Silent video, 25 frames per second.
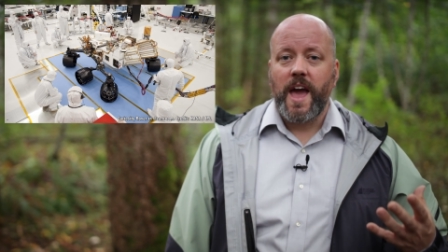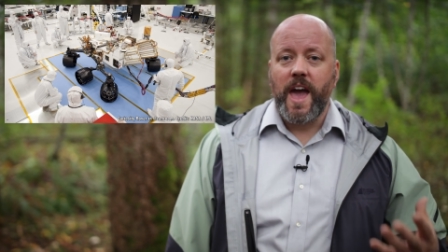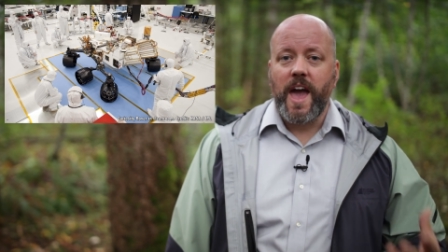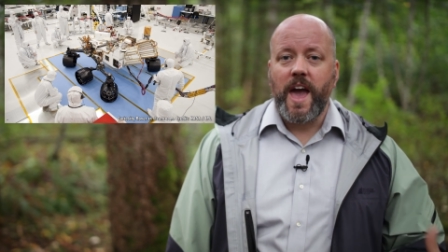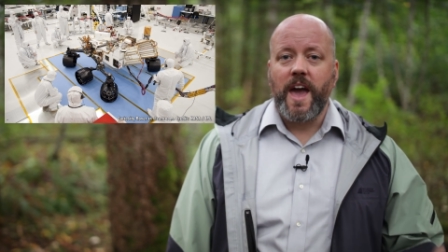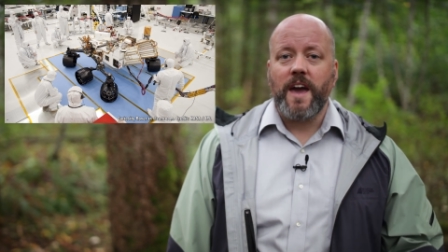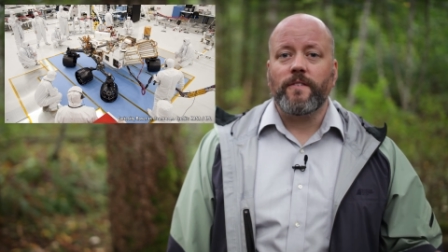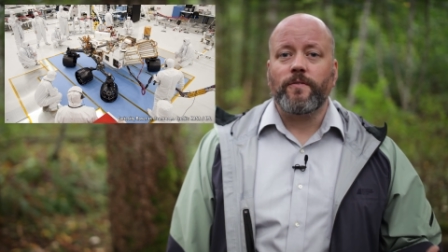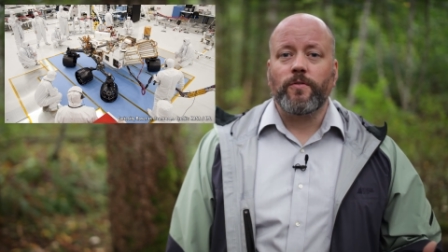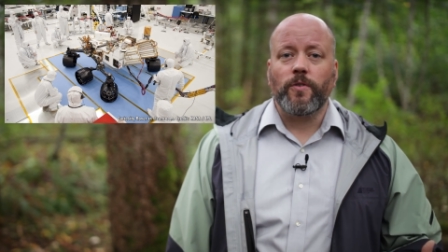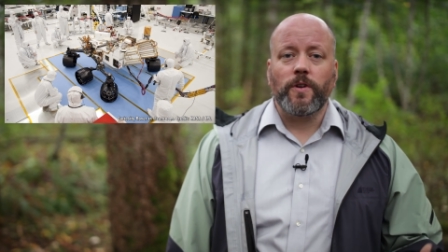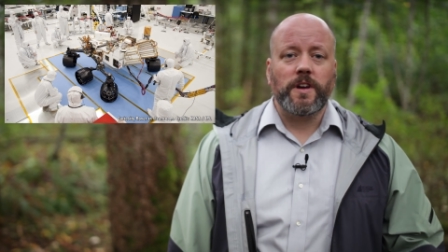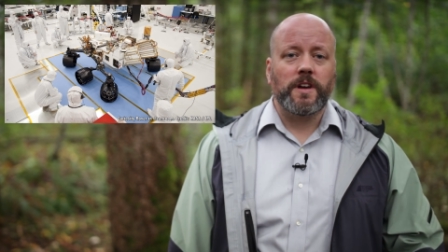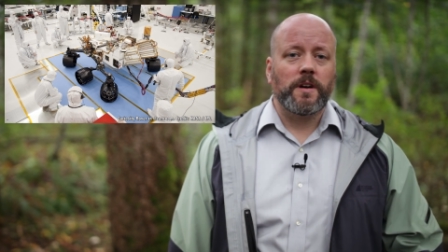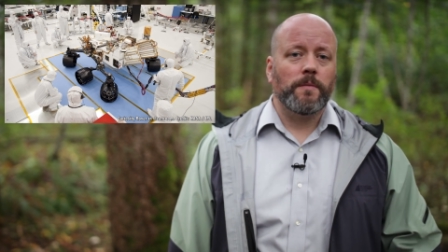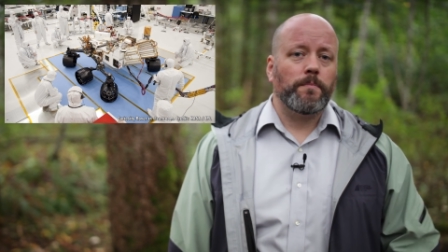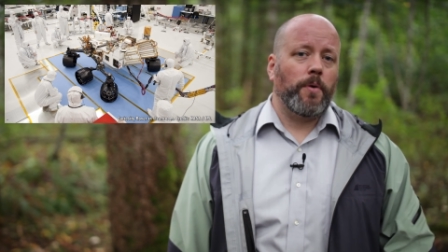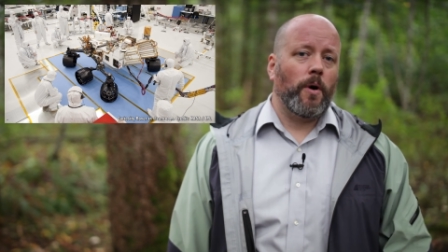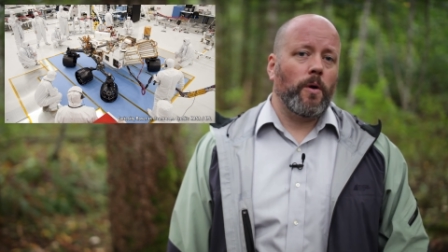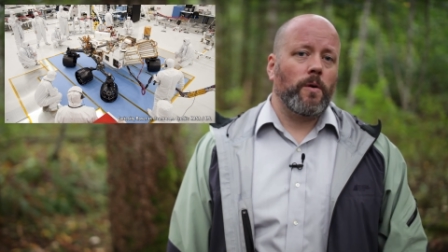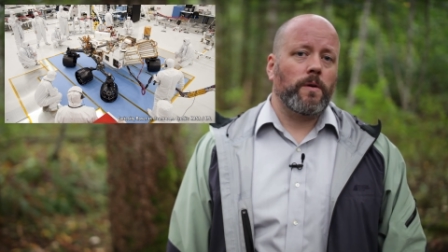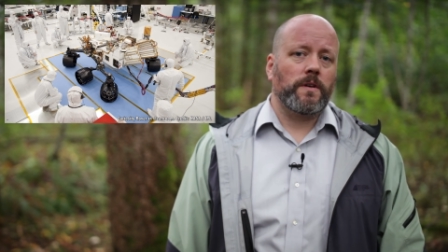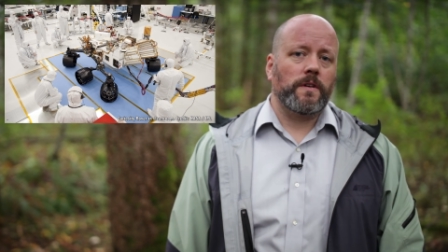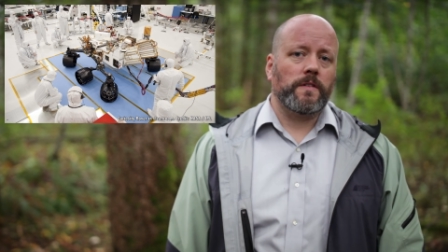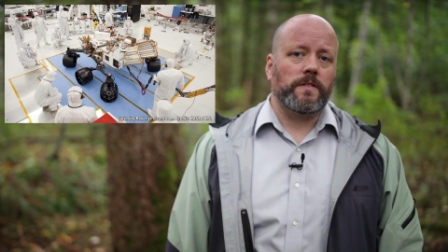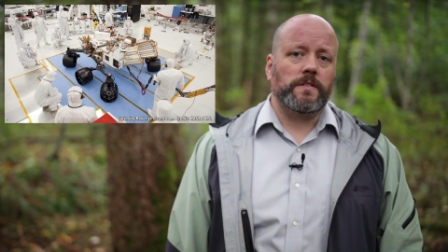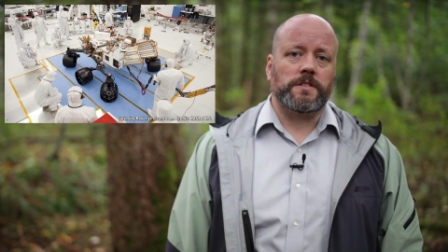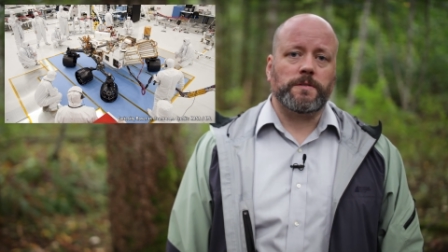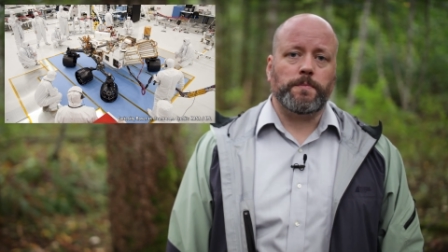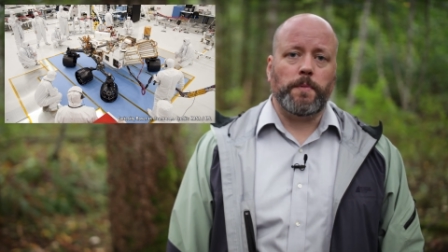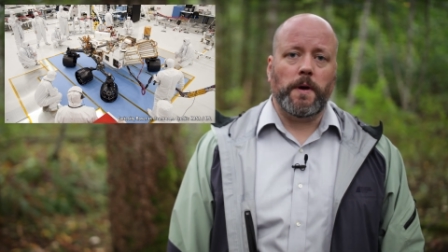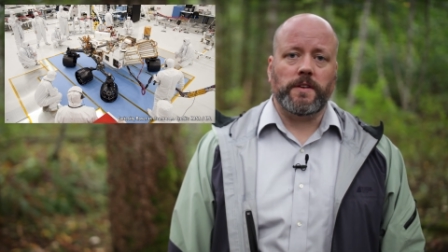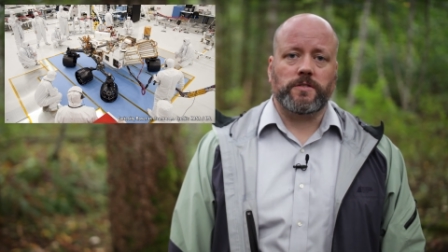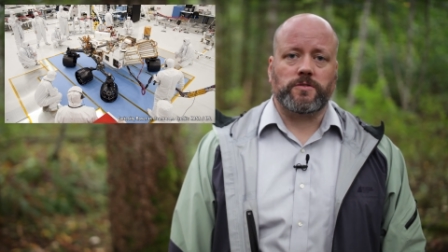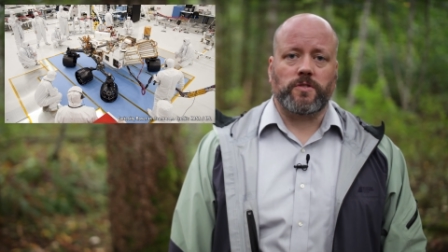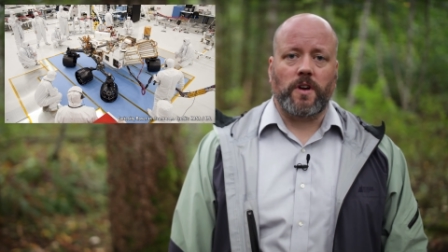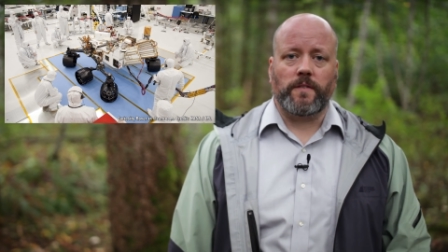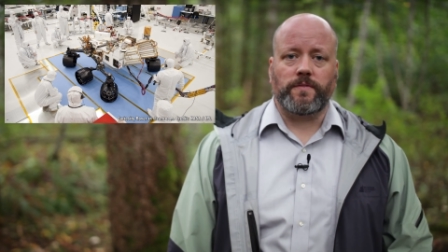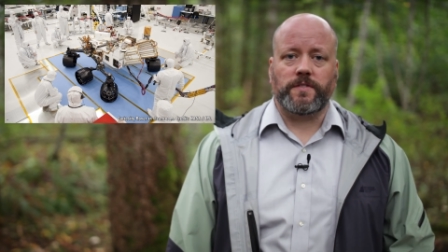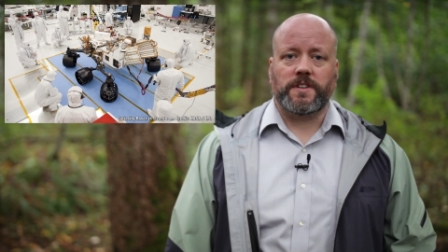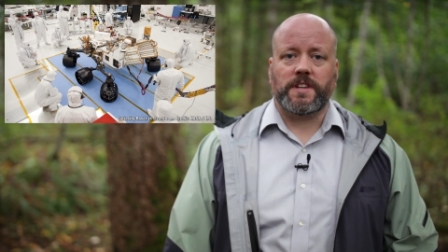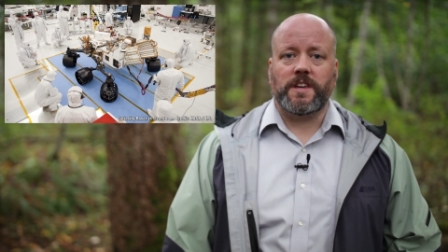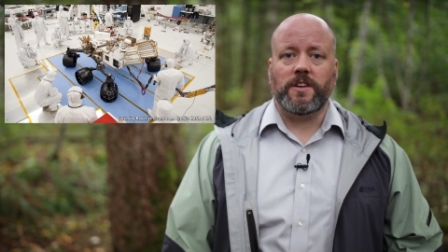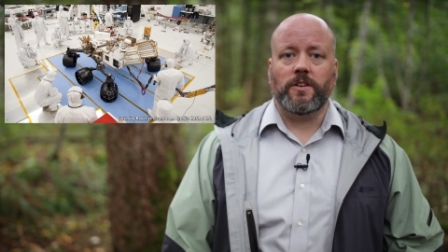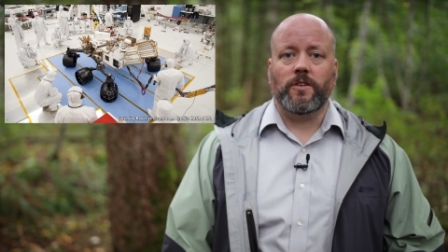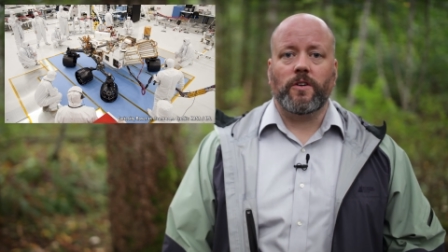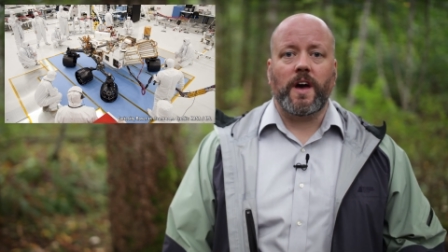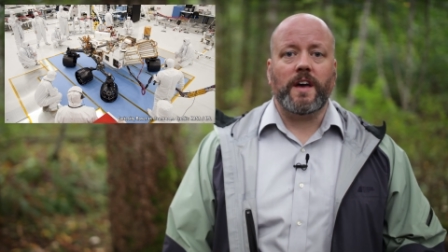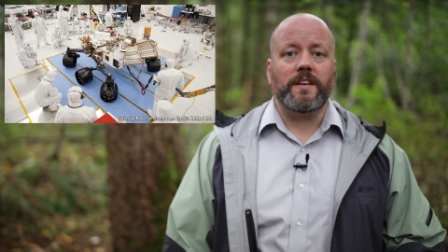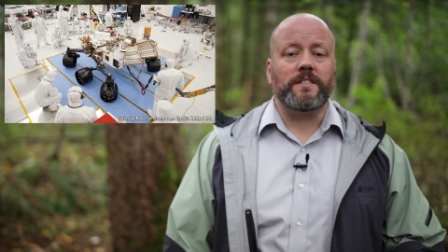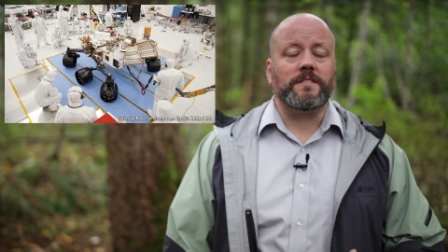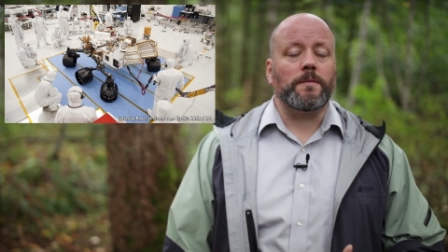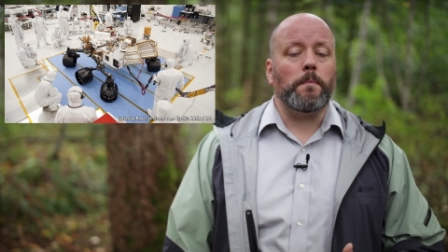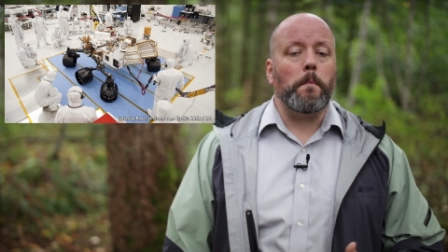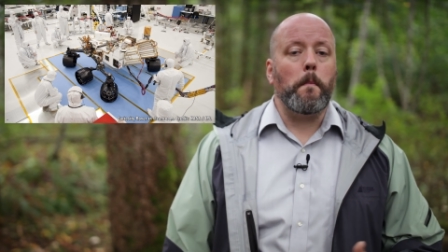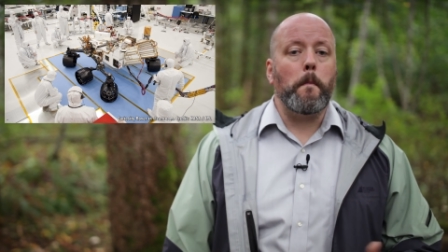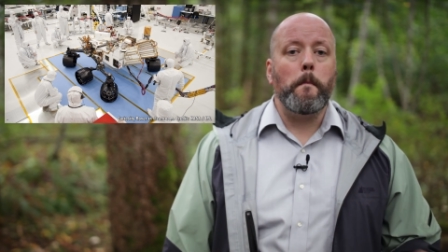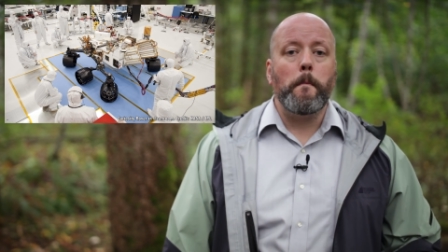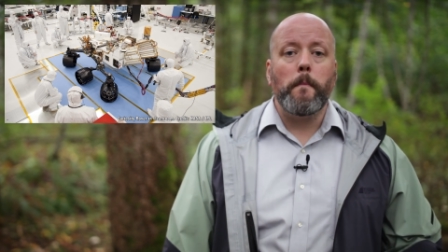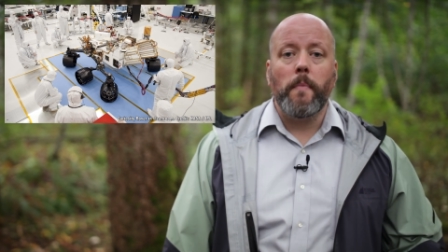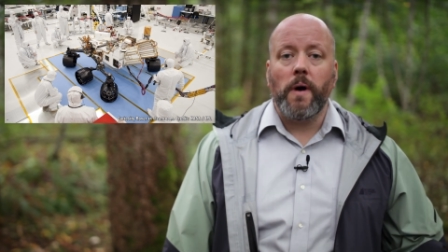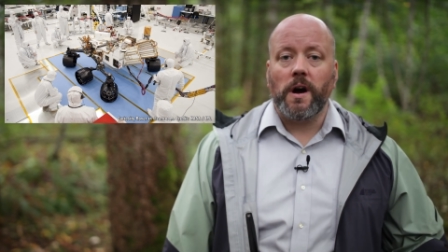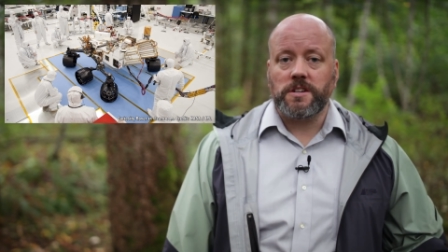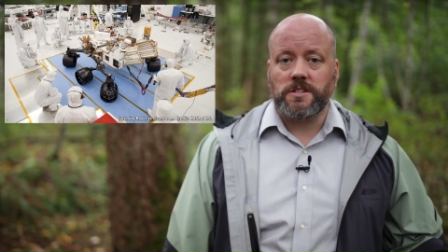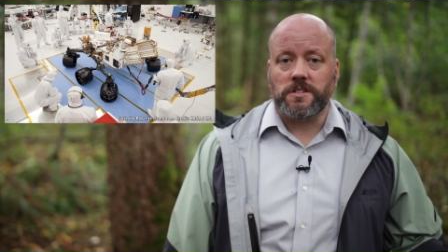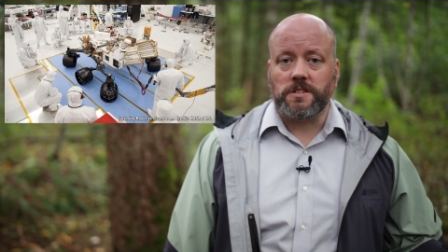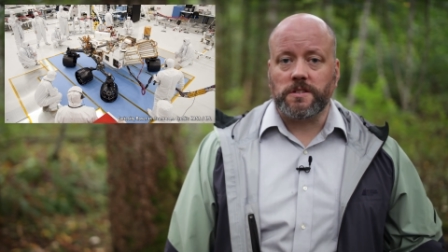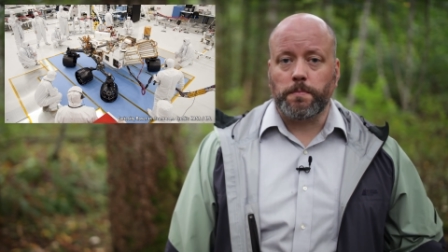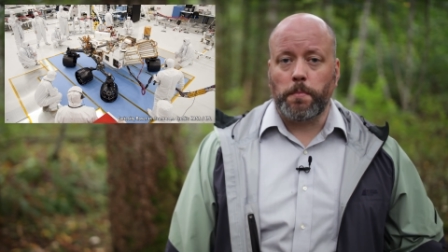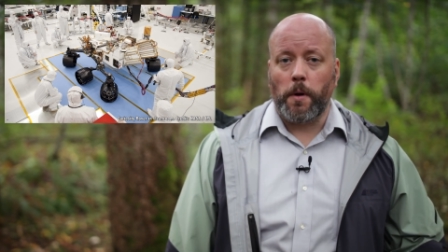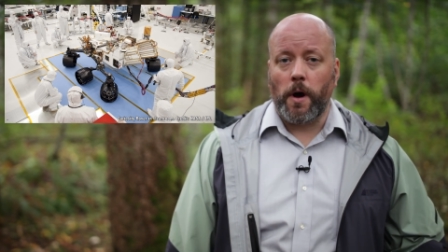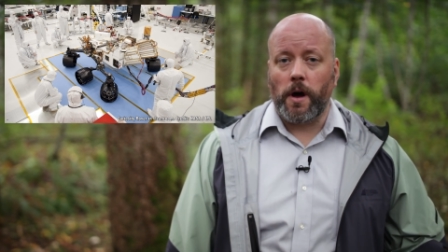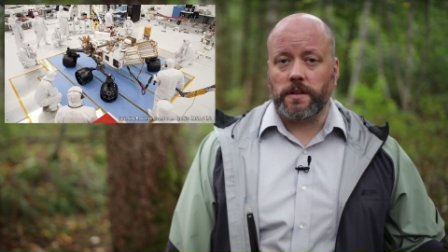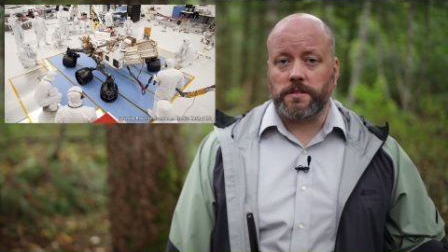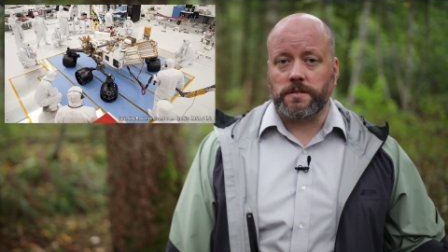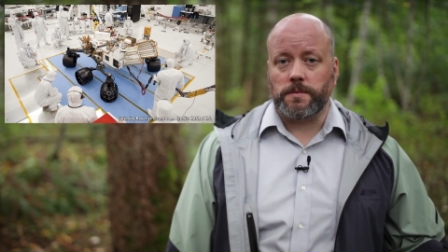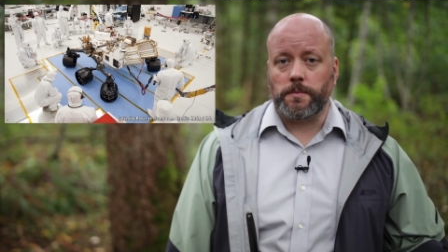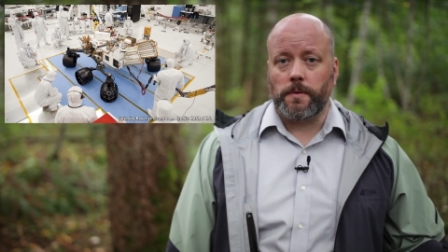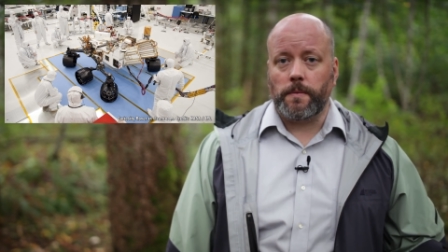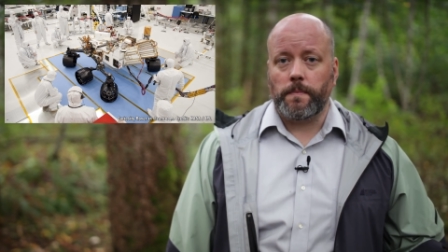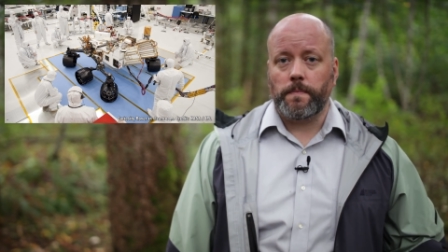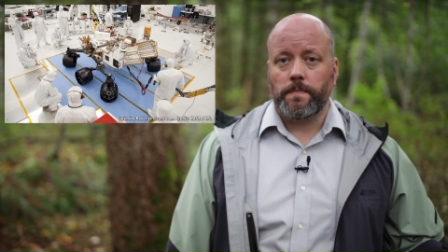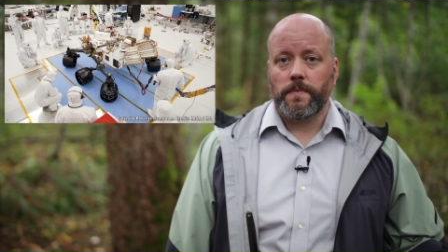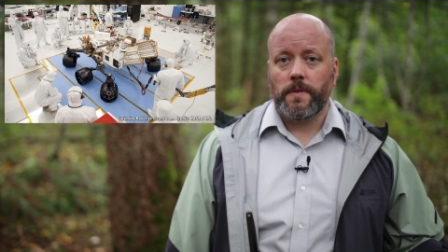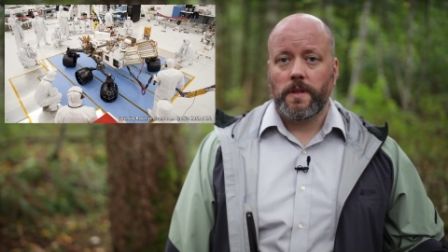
every component of the spacecraft to kill as much as possible.